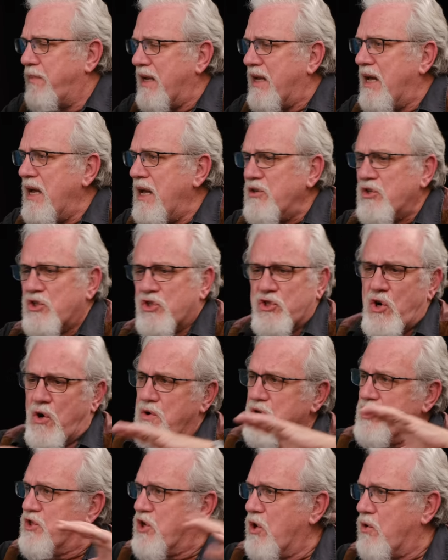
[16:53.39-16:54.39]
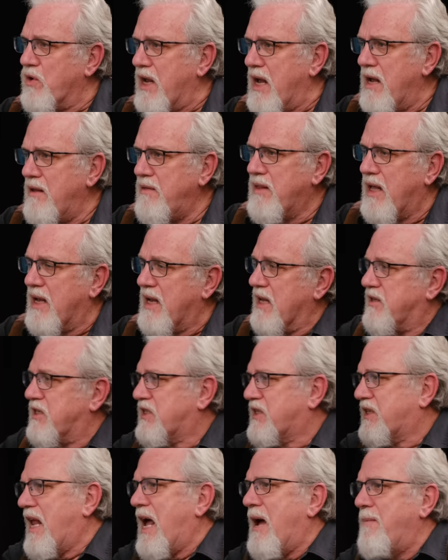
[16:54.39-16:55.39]
begin, stories don't end. They get
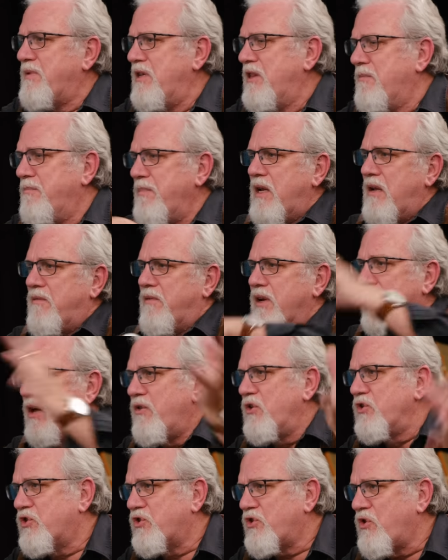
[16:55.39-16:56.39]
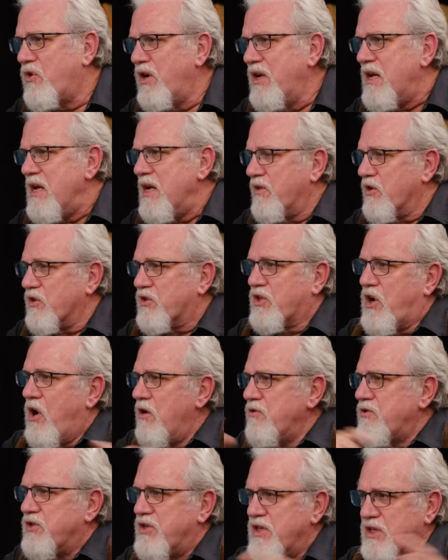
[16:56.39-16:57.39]
slapped in the middle of another story. There's
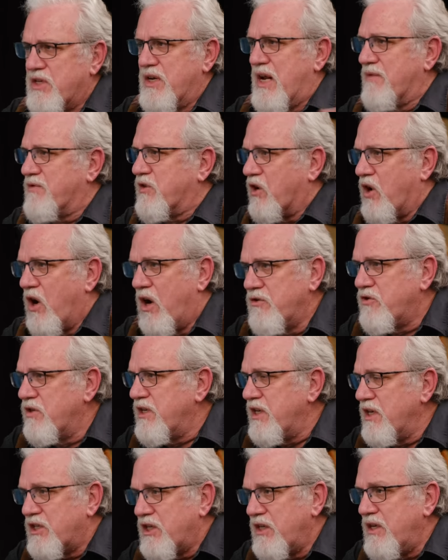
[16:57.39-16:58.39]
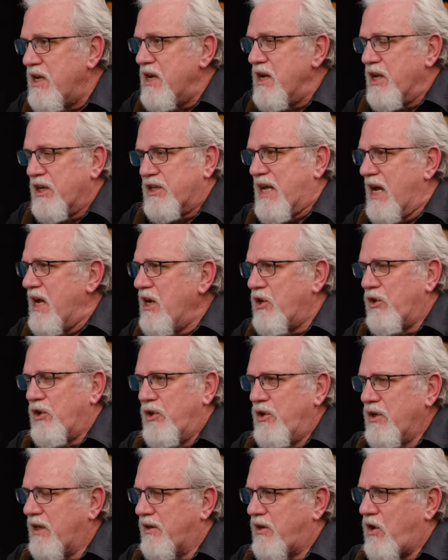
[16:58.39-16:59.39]
contradiction after contradiction. Take a
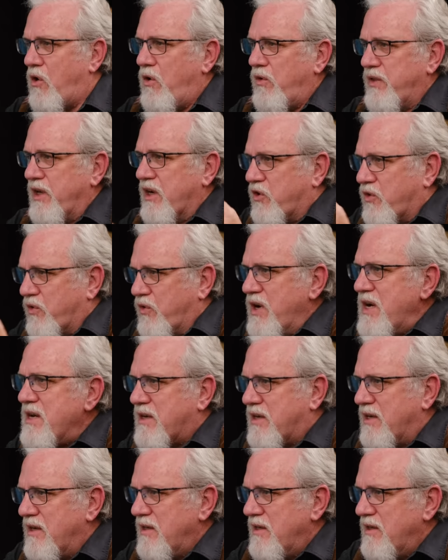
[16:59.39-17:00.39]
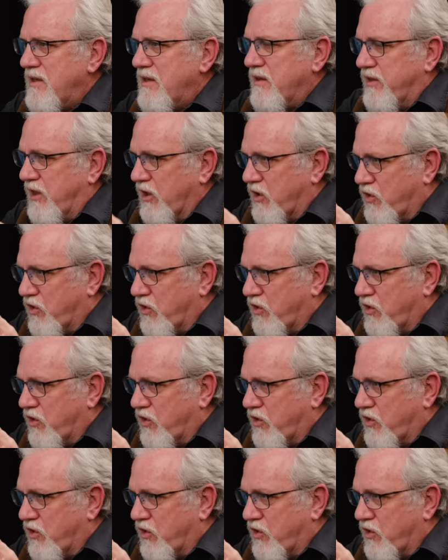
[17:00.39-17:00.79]
look at all the Greek, the